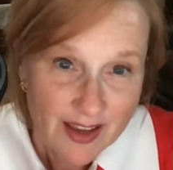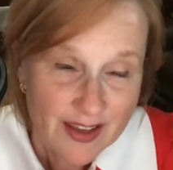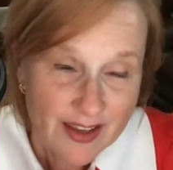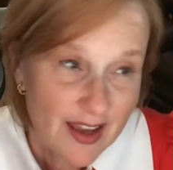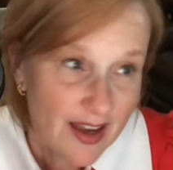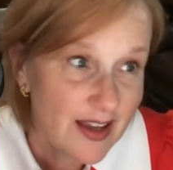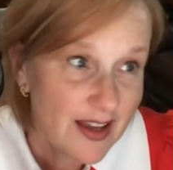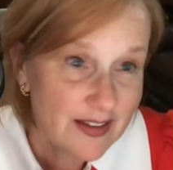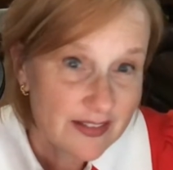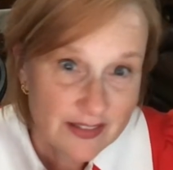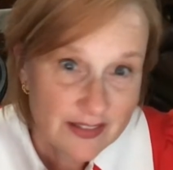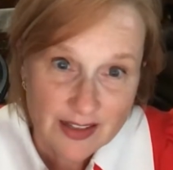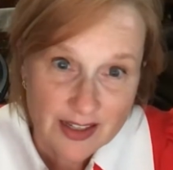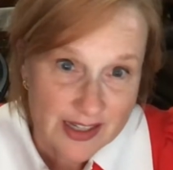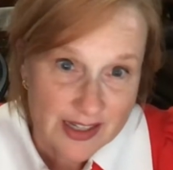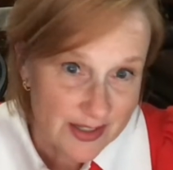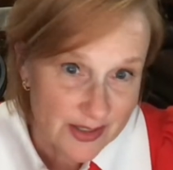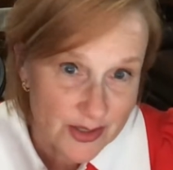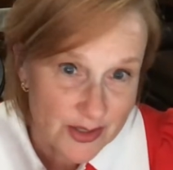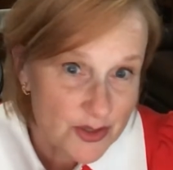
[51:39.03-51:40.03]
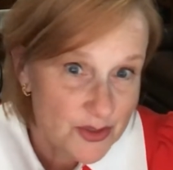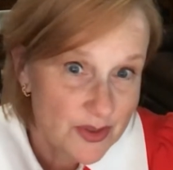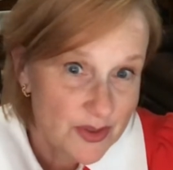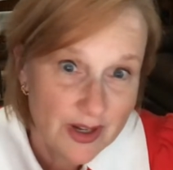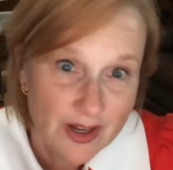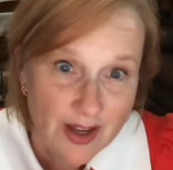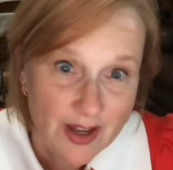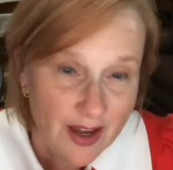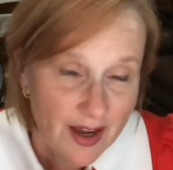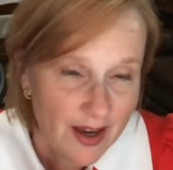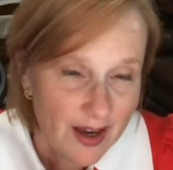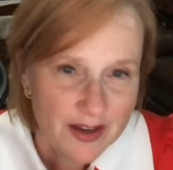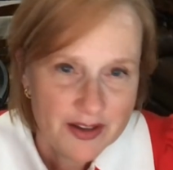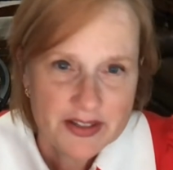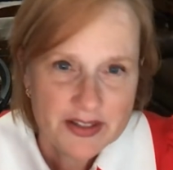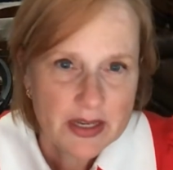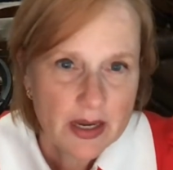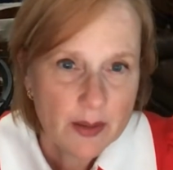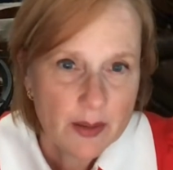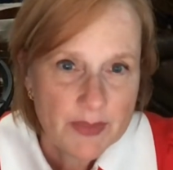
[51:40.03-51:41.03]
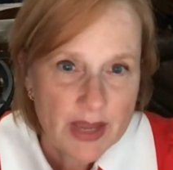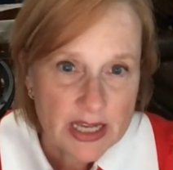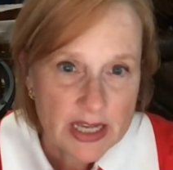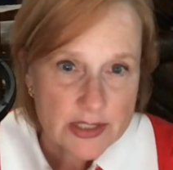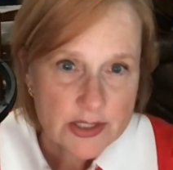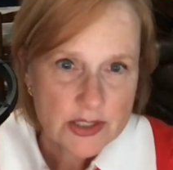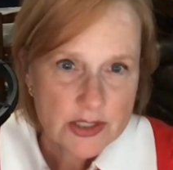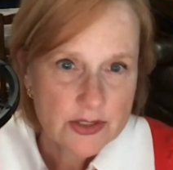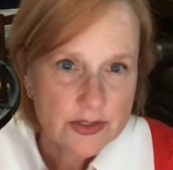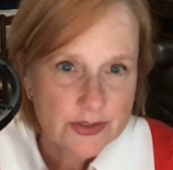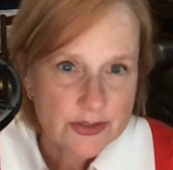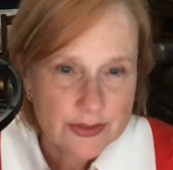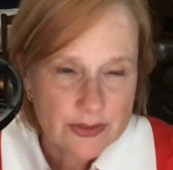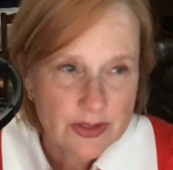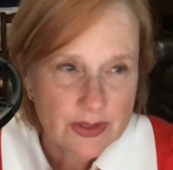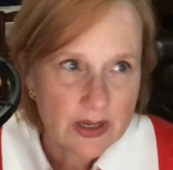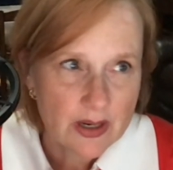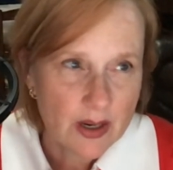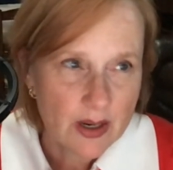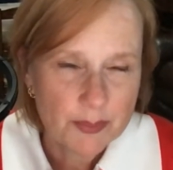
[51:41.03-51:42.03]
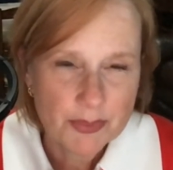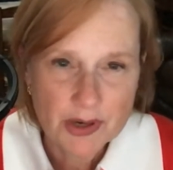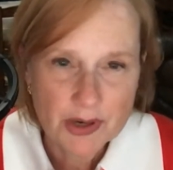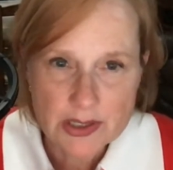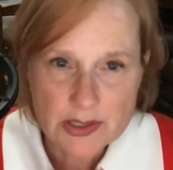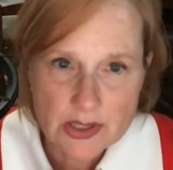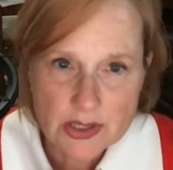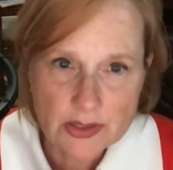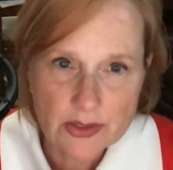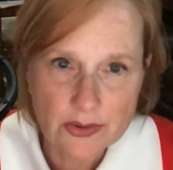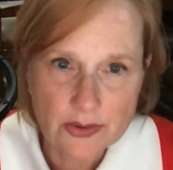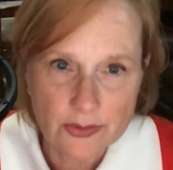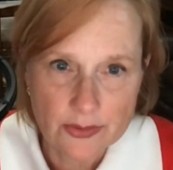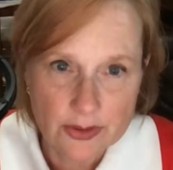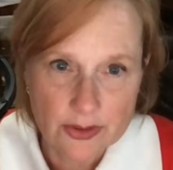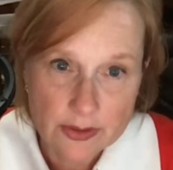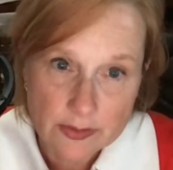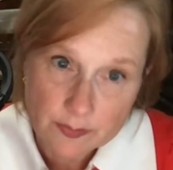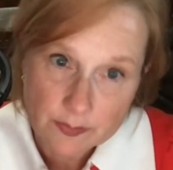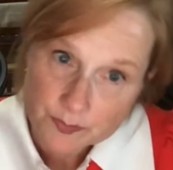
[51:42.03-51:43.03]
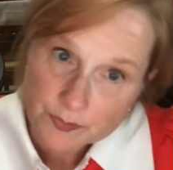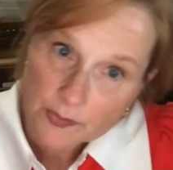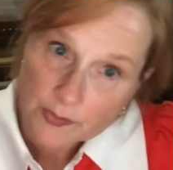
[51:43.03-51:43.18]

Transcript: Yeah, I do. I imagine you're a prosecutor,